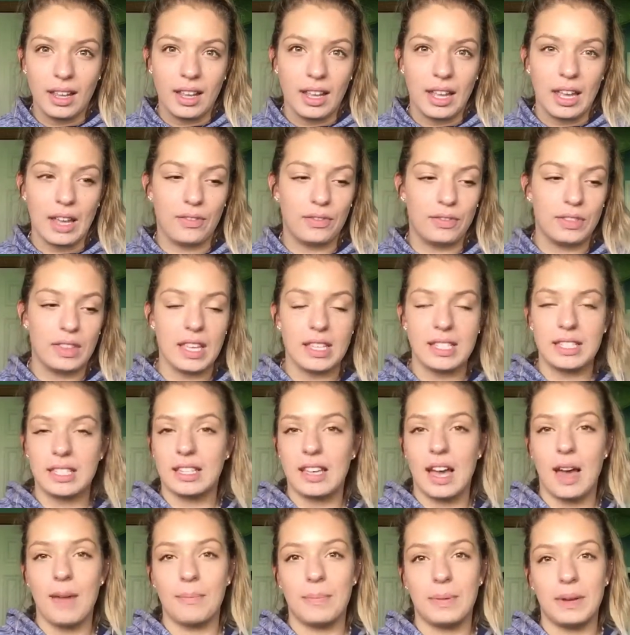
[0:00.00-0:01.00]
If this
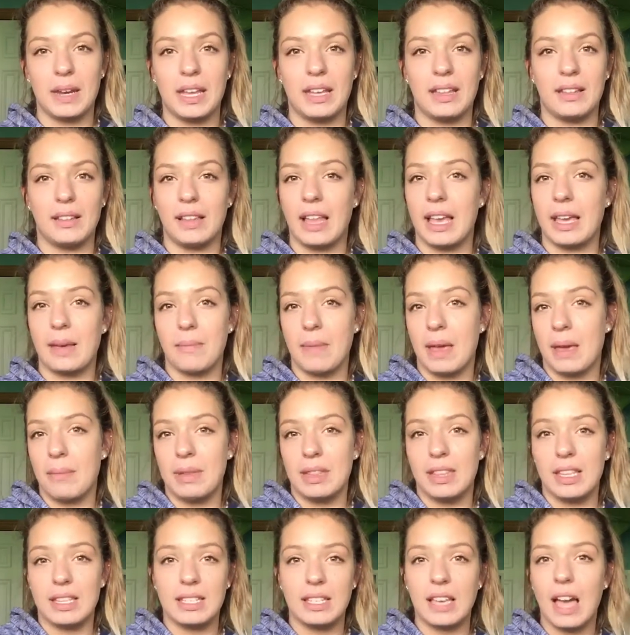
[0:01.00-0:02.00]
company, like maybe
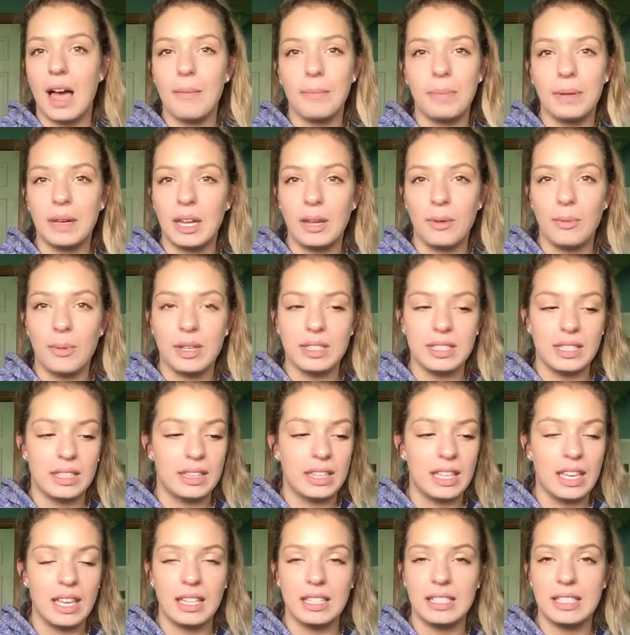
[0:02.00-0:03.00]
this company wasn't
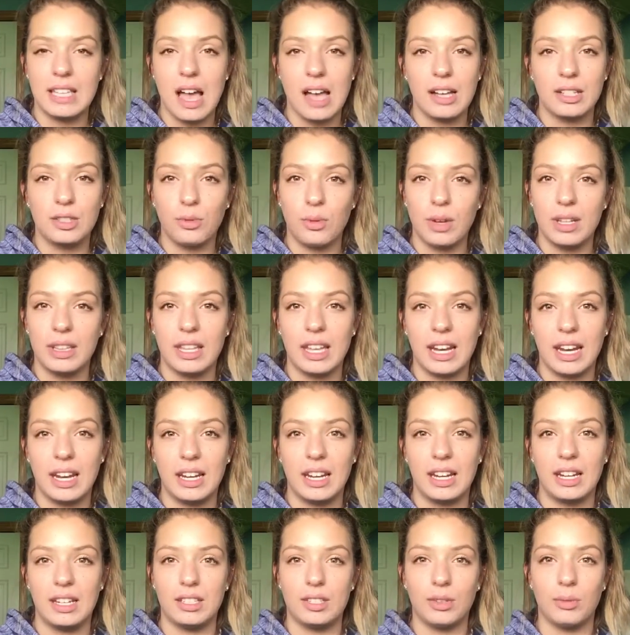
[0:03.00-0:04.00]
the exact one that I
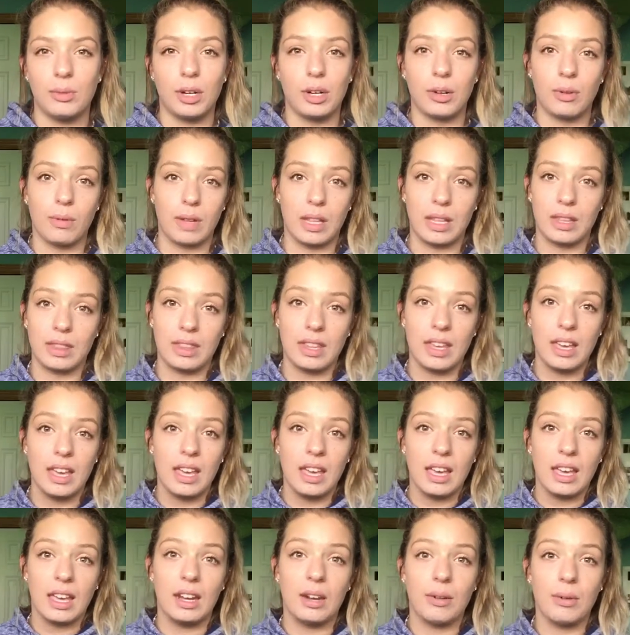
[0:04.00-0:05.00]
needed to work with,
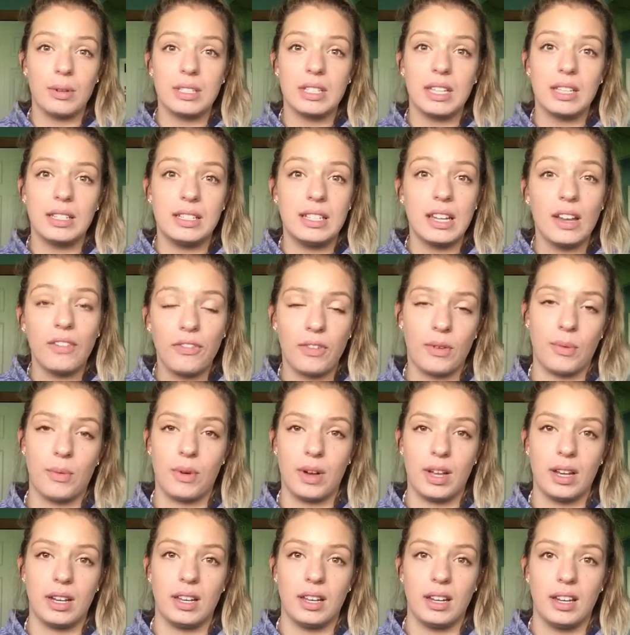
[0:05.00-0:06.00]
and it was a different
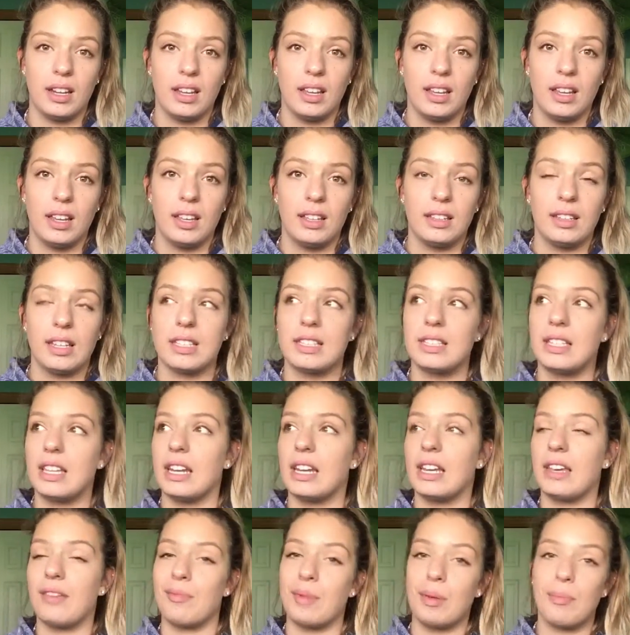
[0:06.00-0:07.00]
one that's going
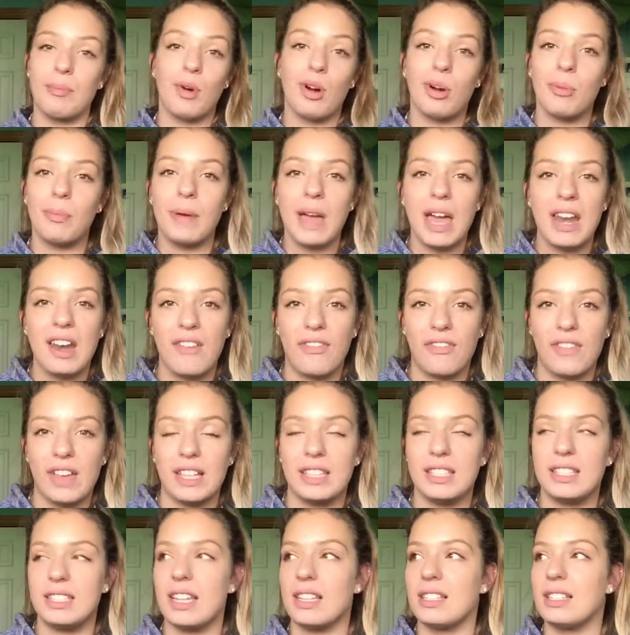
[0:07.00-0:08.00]
to give me more
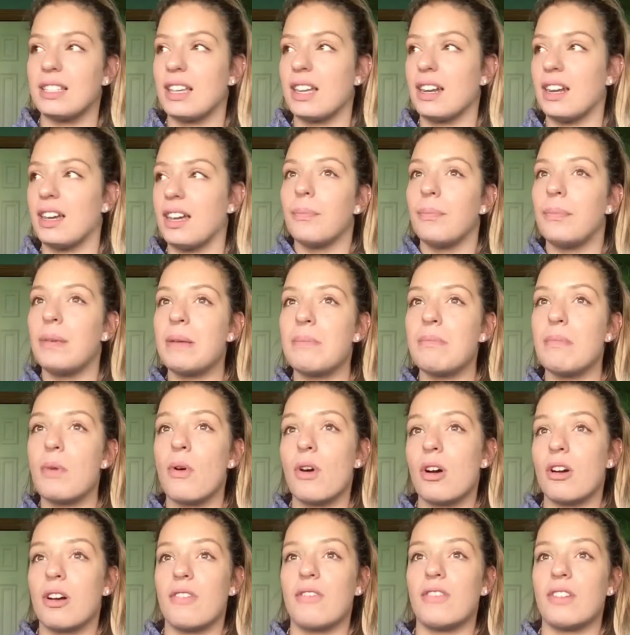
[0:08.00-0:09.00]
benefits, that's going to be
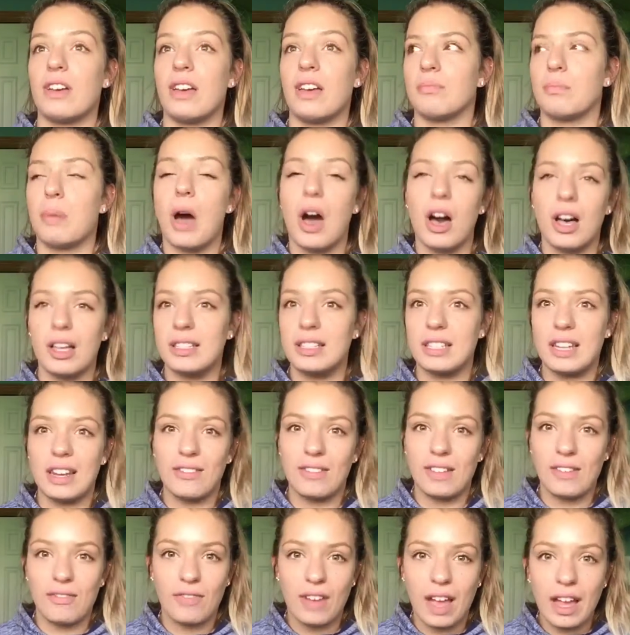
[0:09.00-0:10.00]
more of a positive
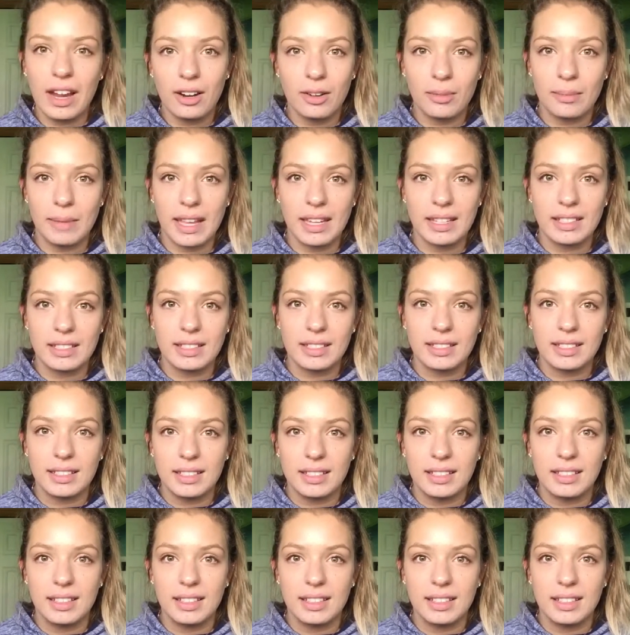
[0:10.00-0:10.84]
environment.